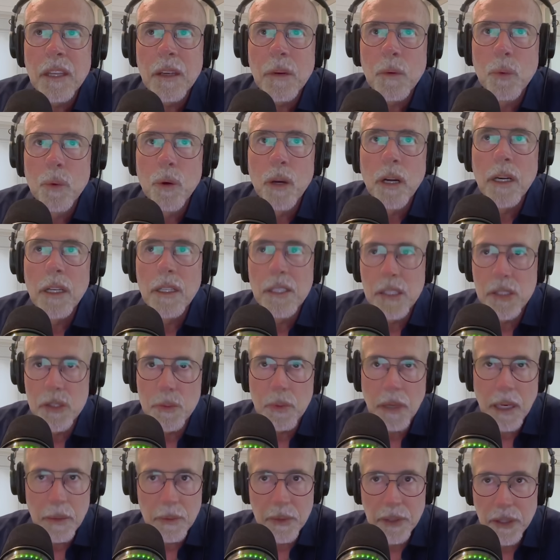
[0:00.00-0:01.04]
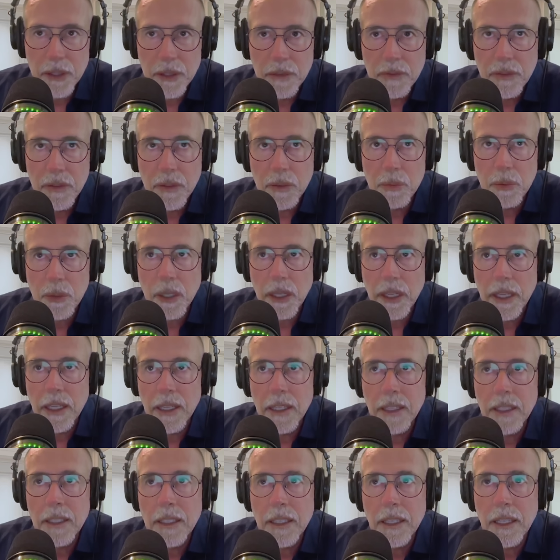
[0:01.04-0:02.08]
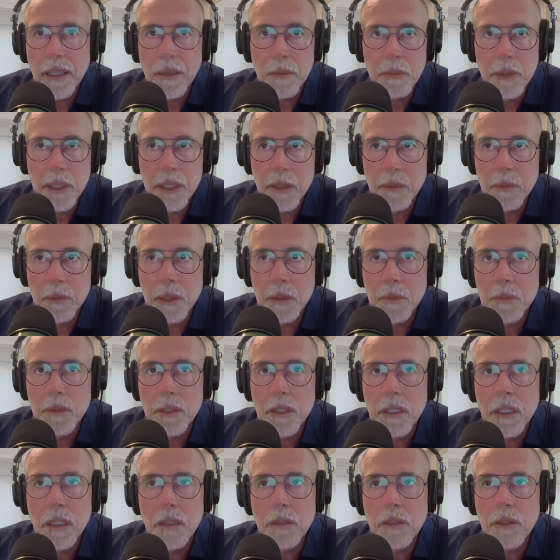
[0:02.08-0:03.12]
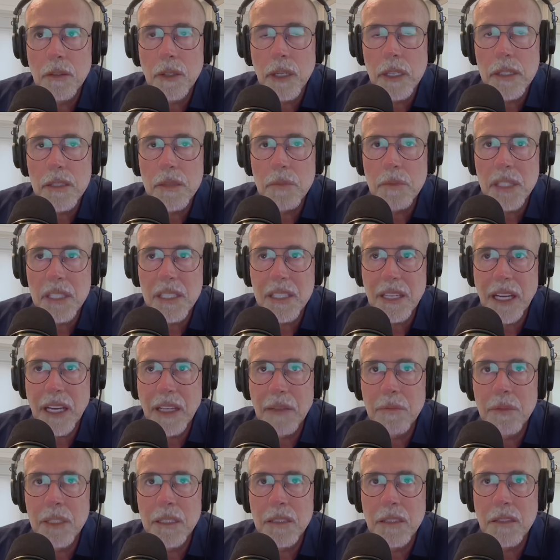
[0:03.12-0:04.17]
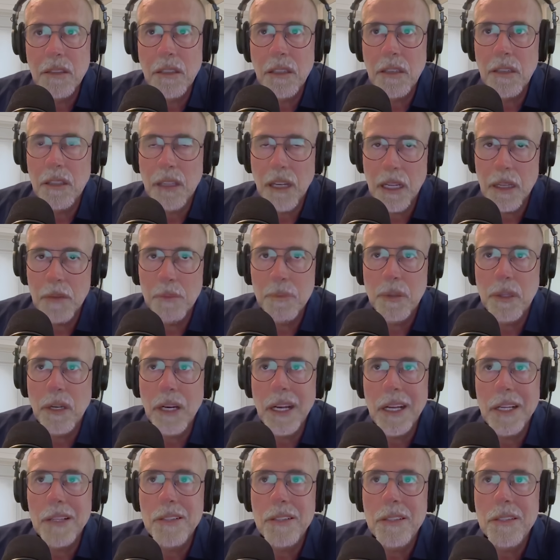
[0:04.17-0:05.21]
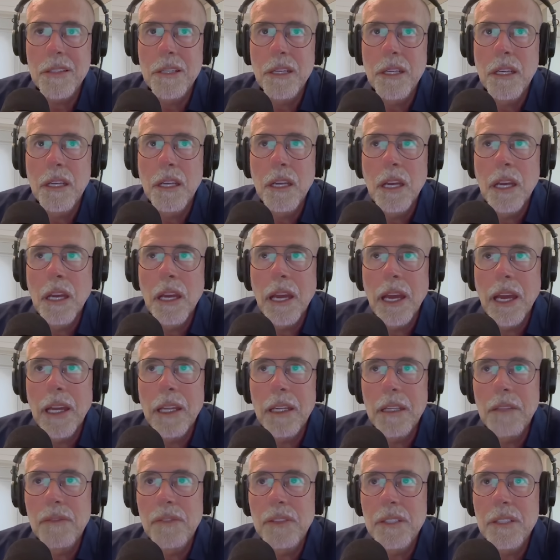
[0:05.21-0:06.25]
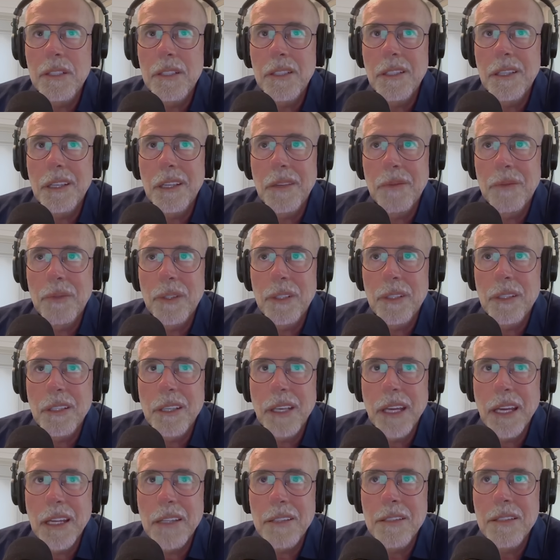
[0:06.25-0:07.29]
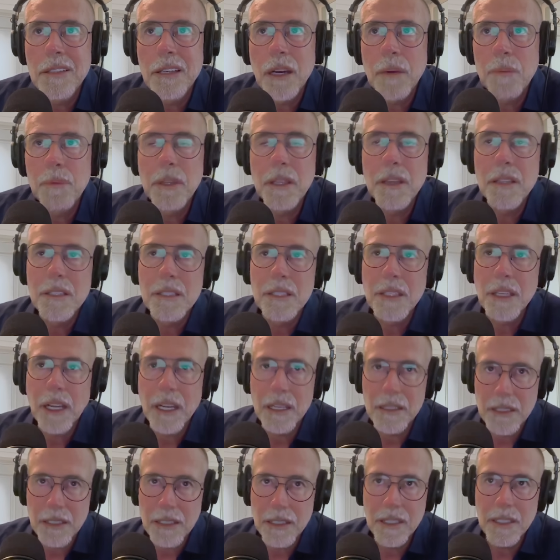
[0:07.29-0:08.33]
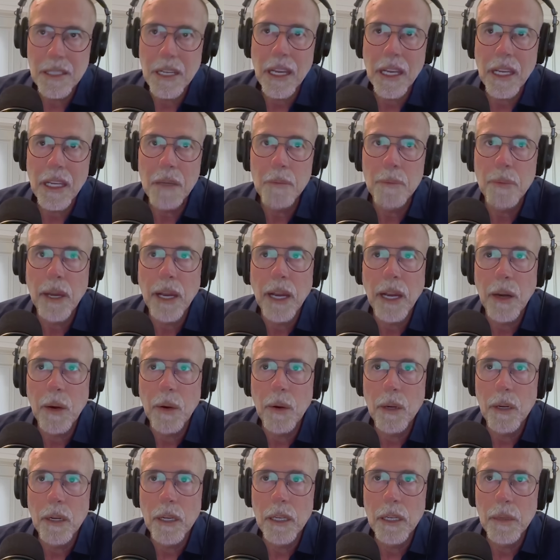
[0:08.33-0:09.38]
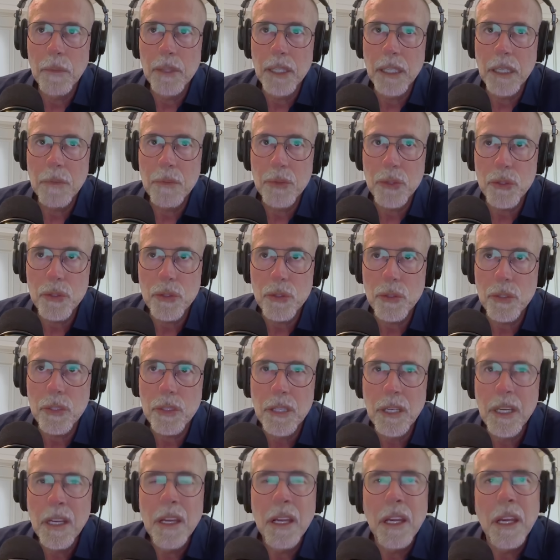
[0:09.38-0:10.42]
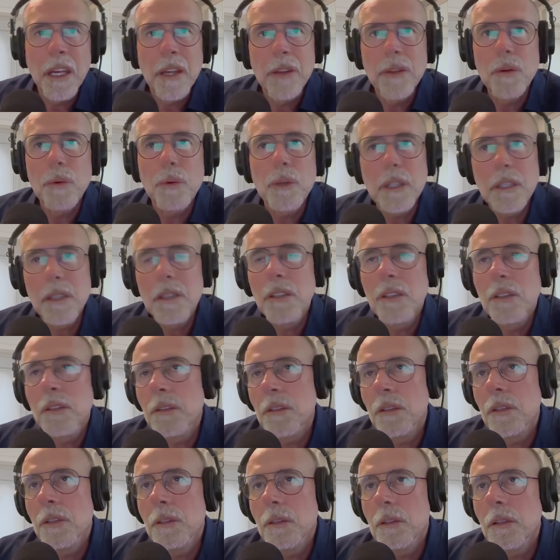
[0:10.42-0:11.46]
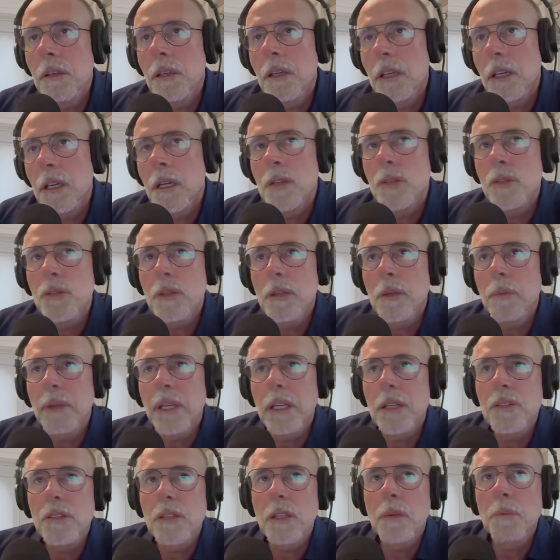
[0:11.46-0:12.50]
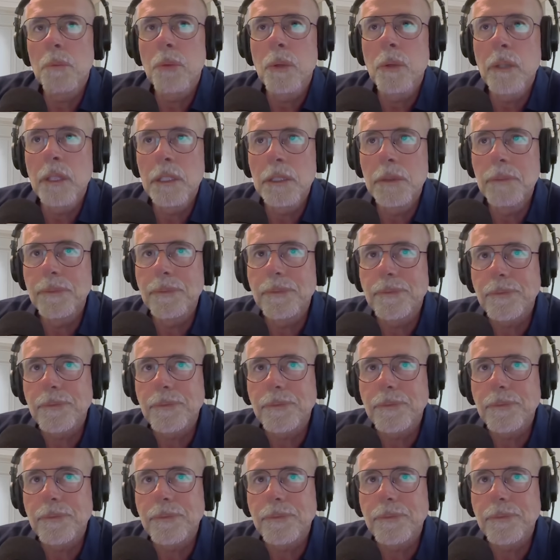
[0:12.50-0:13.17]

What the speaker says: one, it's probably good for the brand at a minimum. It'll create some excitement. They'll get a lot of press. And if it ends up that this thing has staying power and it becomes a tourist, they're really, you're assuming at some point